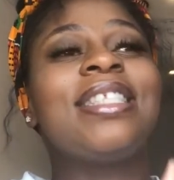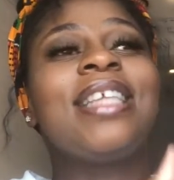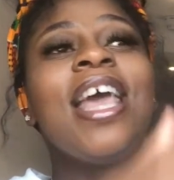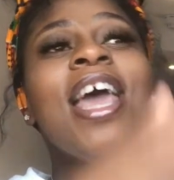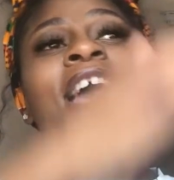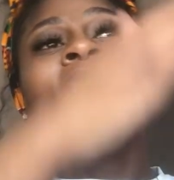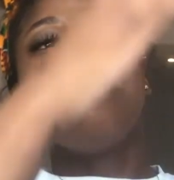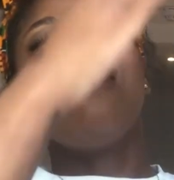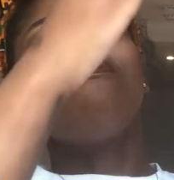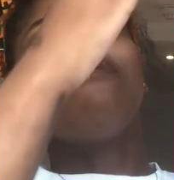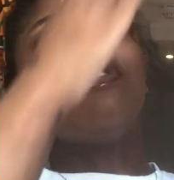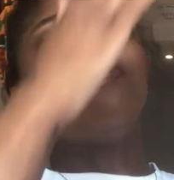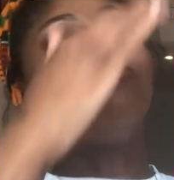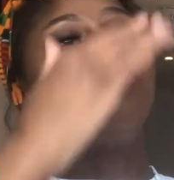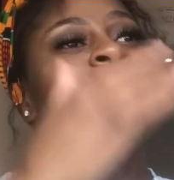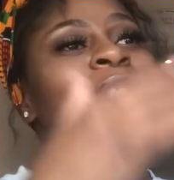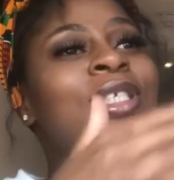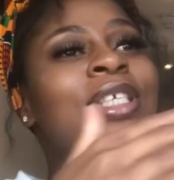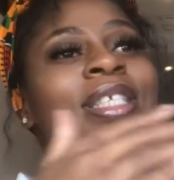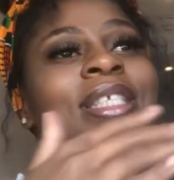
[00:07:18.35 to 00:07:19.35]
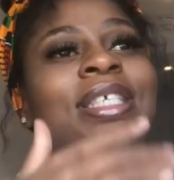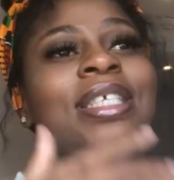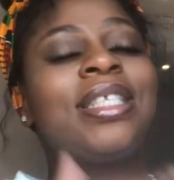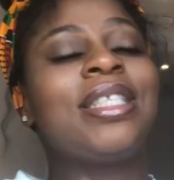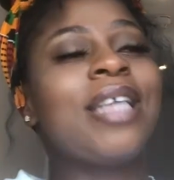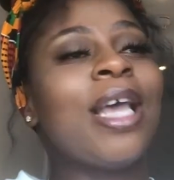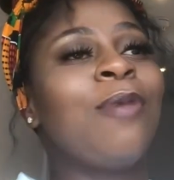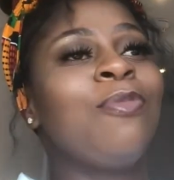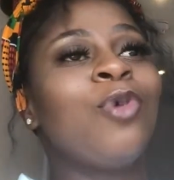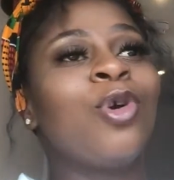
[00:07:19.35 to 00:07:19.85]
Every picture is the
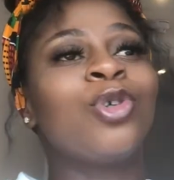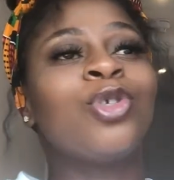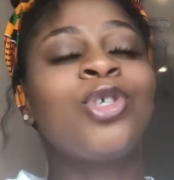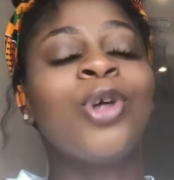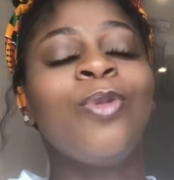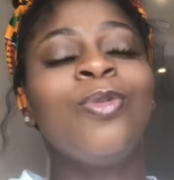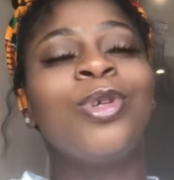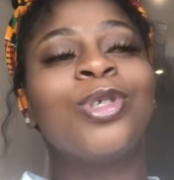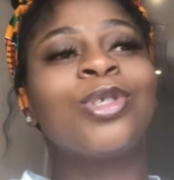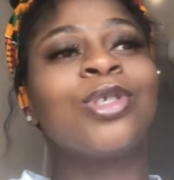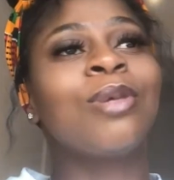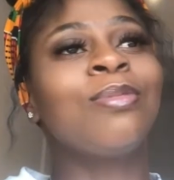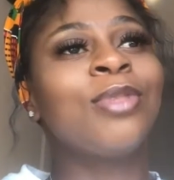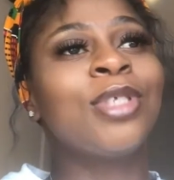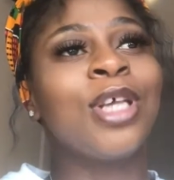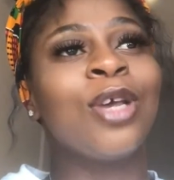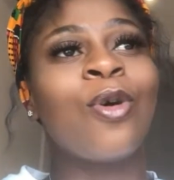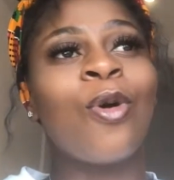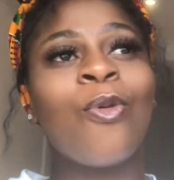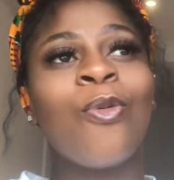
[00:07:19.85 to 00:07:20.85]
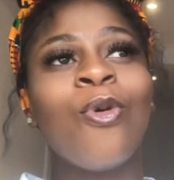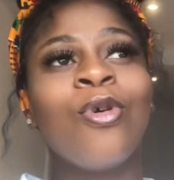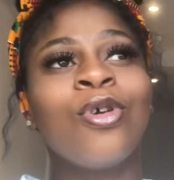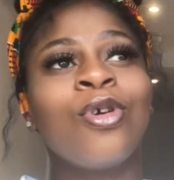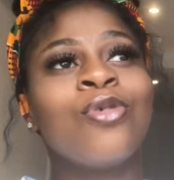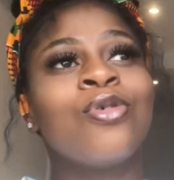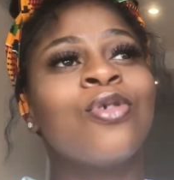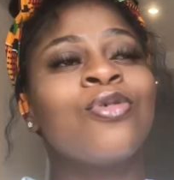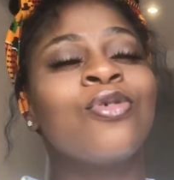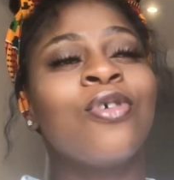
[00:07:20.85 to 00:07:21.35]
same. You're showing something on one
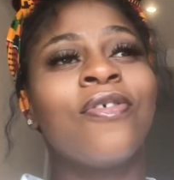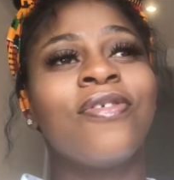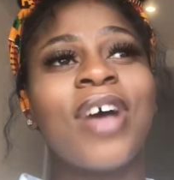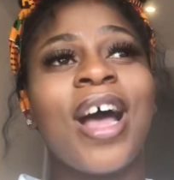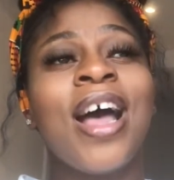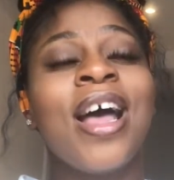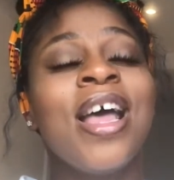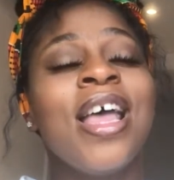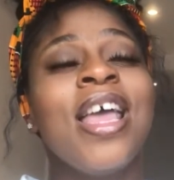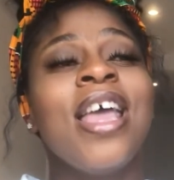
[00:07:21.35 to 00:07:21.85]
on another.